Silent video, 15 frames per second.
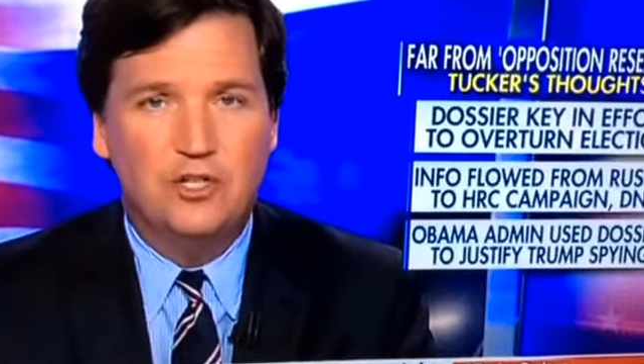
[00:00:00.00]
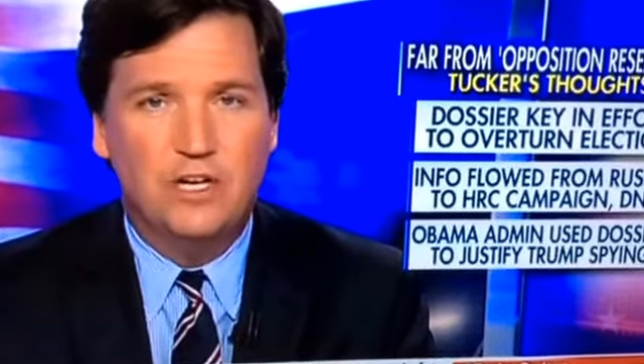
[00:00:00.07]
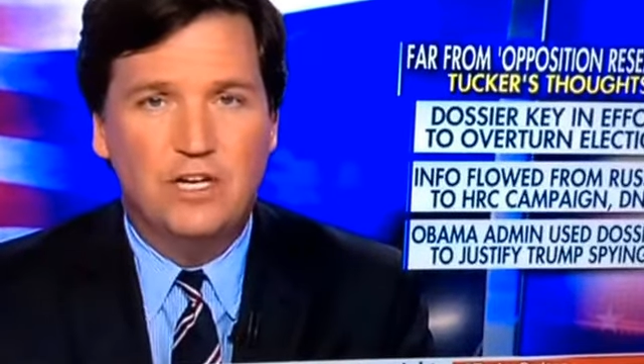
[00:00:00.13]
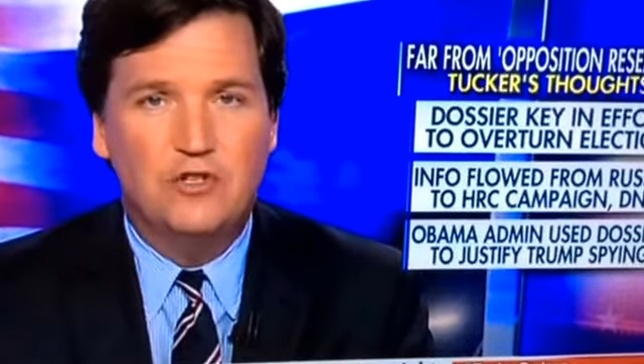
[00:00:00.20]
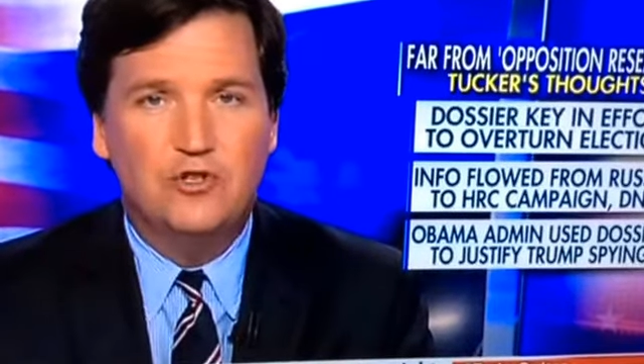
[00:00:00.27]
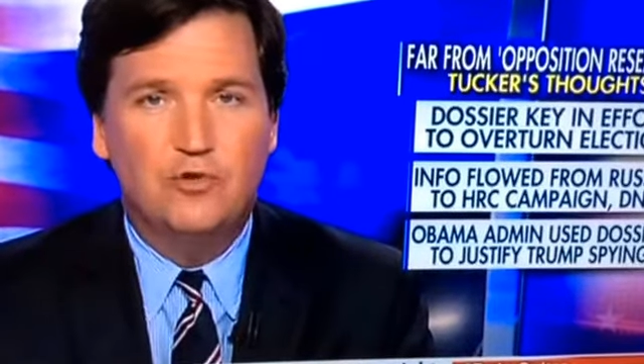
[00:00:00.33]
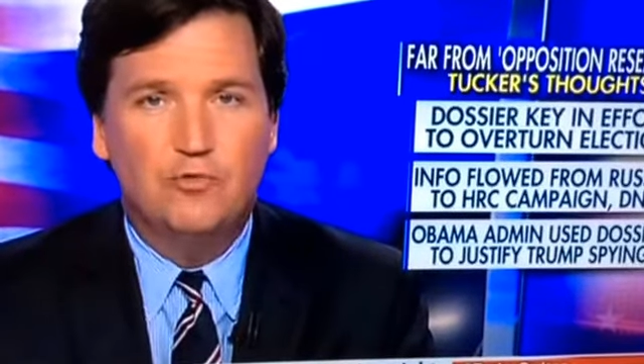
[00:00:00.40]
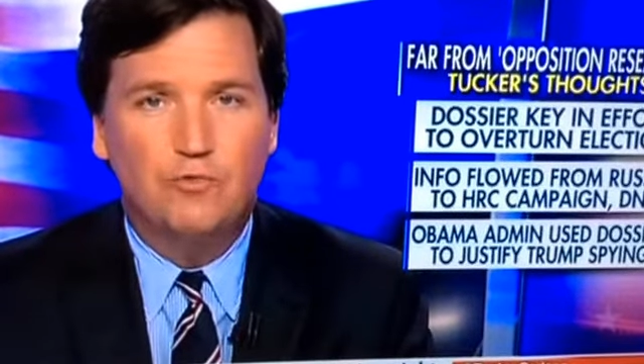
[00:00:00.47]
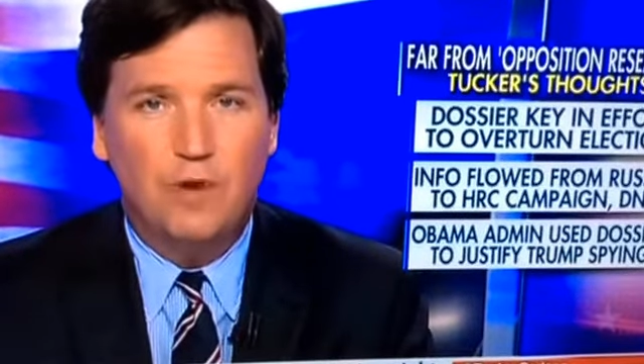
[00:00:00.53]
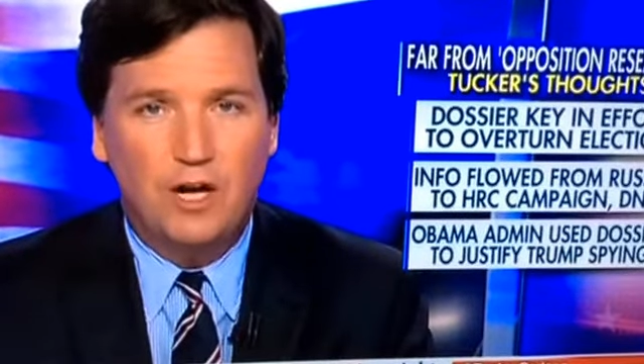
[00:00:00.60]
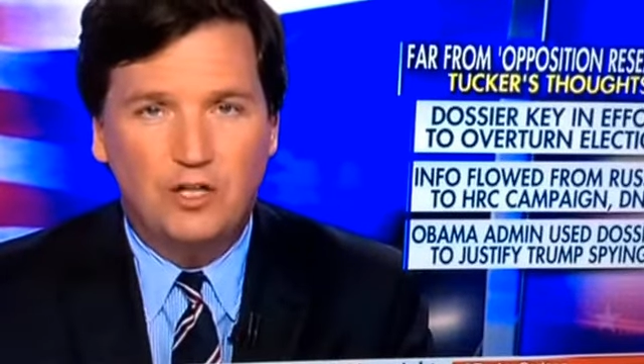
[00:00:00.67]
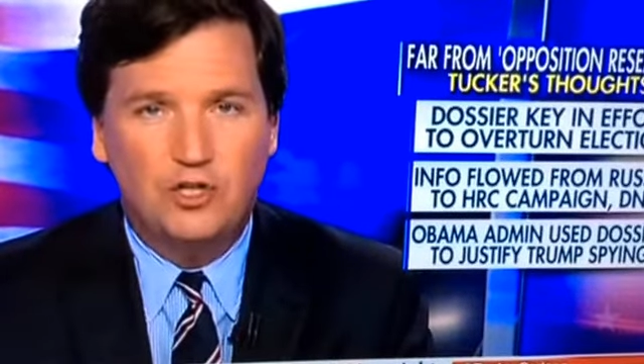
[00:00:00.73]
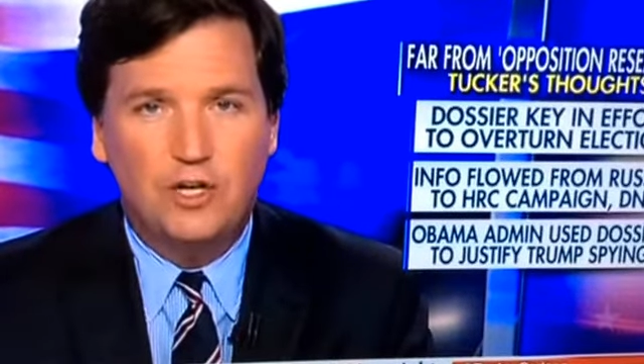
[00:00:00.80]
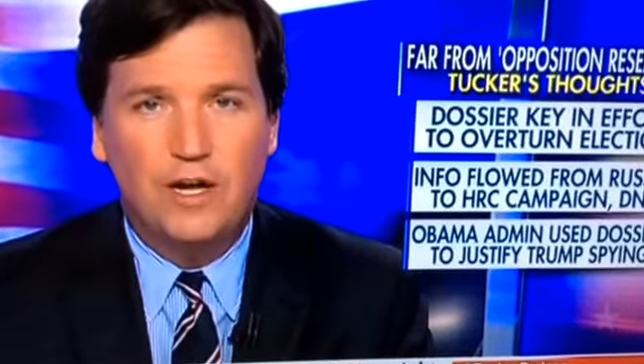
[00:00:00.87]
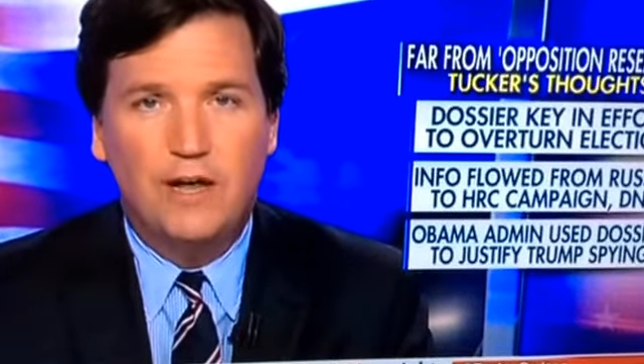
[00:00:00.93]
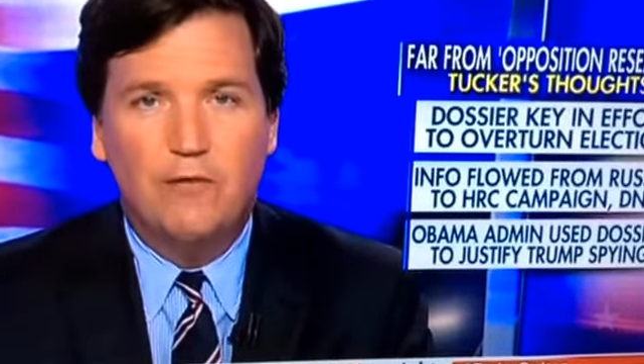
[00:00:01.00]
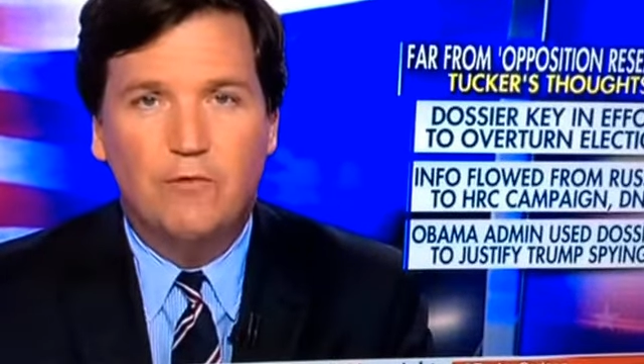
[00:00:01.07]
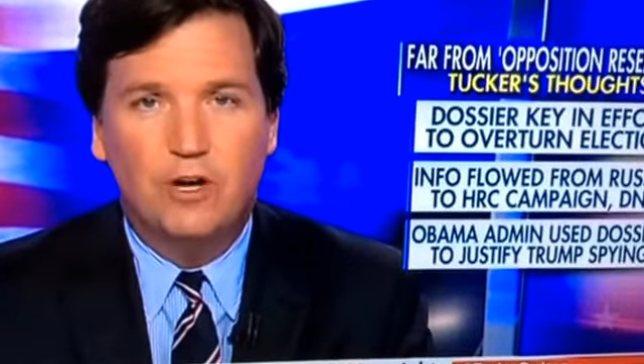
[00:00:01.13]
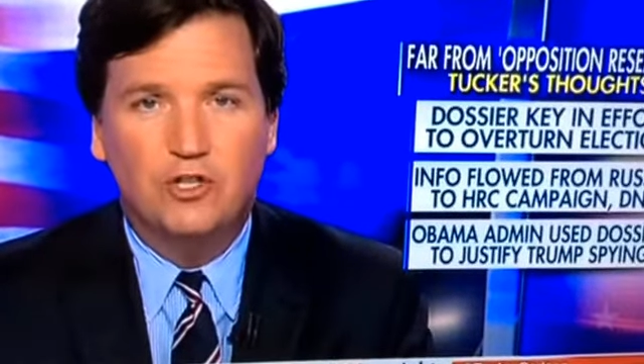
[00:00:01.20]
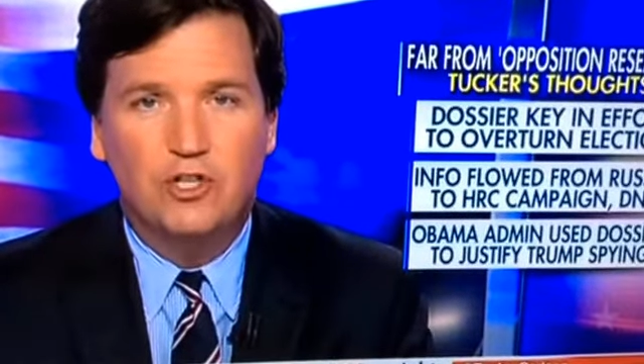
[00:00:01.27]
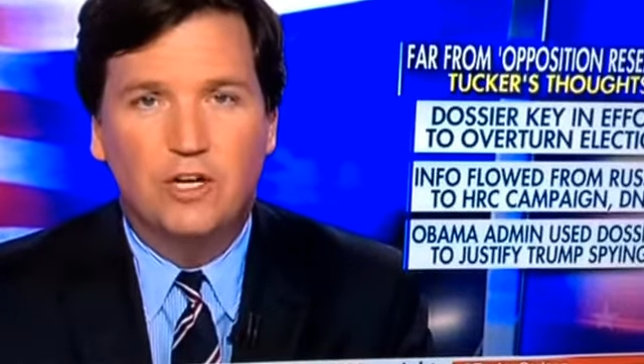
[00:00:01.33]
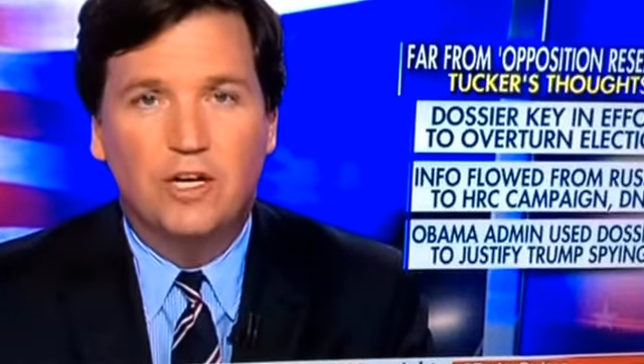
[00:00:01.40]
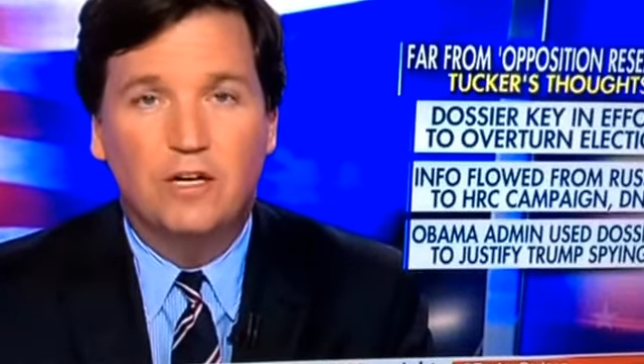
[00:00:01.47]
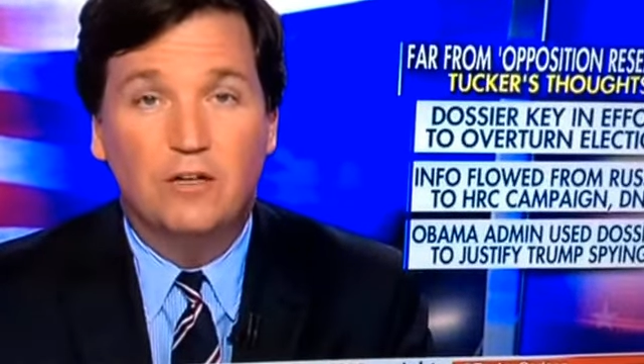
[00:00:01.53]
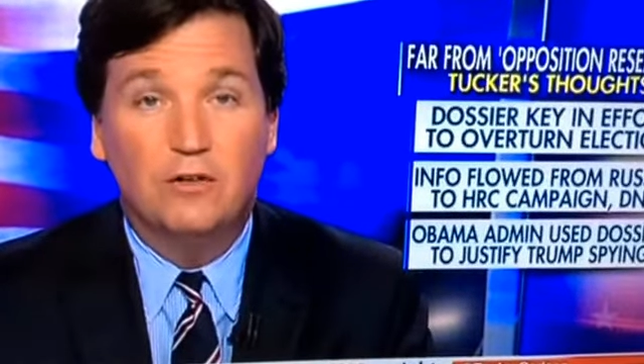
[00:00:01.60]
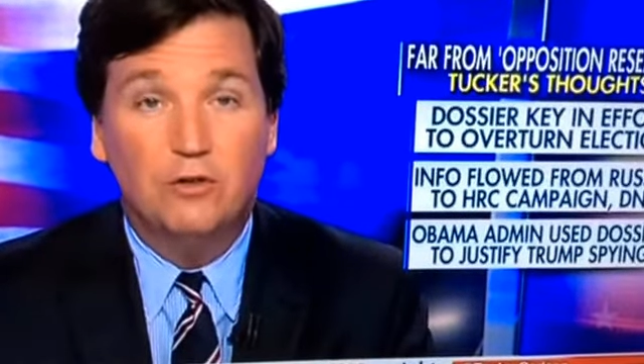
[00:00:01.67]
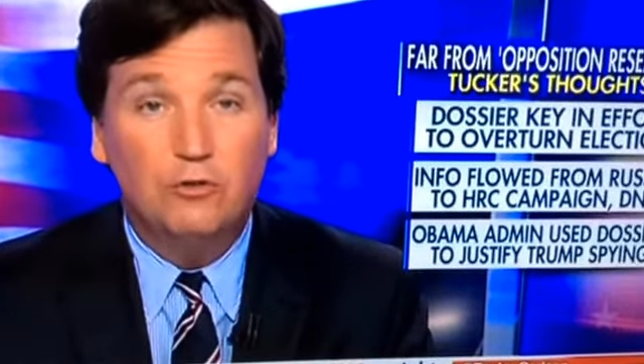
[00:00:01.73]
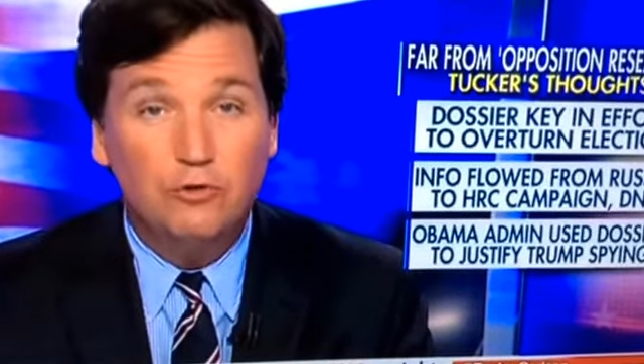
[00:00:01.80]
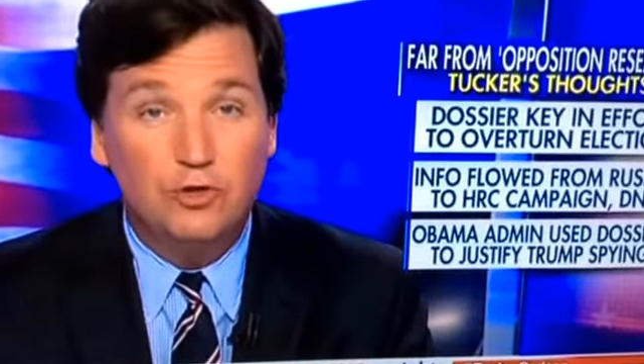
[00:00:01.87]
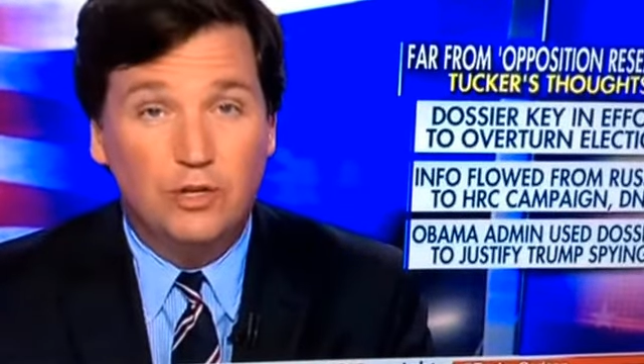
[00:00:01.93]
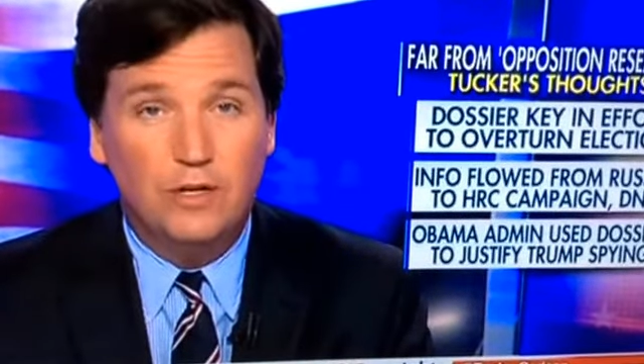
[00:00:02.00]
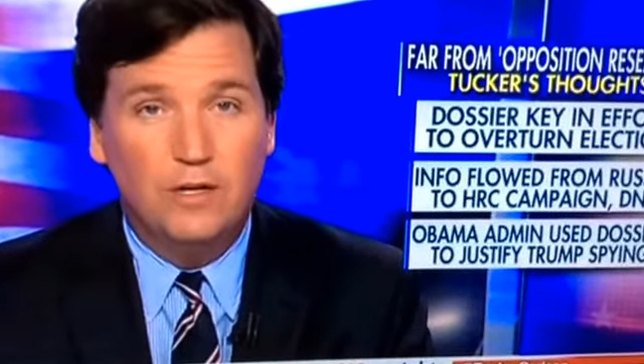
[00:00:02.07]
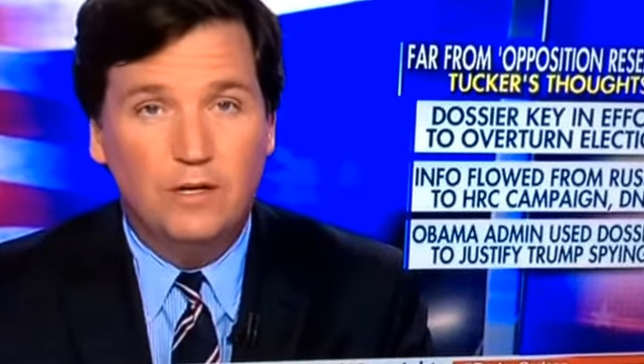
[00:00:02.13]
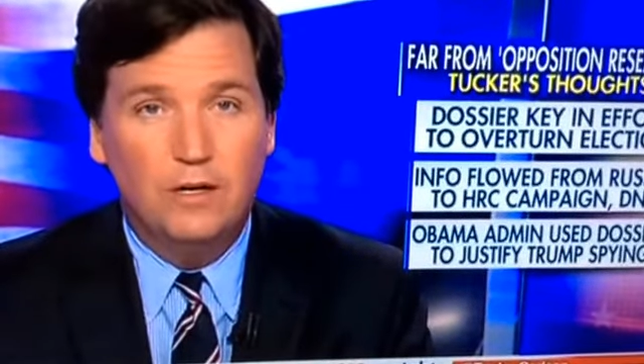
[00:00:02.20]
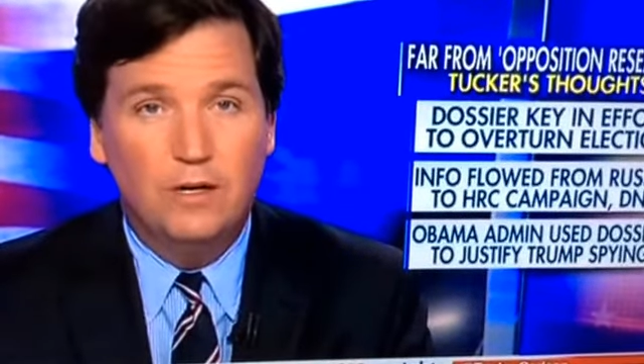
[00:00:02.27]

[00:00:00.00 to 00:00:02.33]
into Russia and Russia collusion,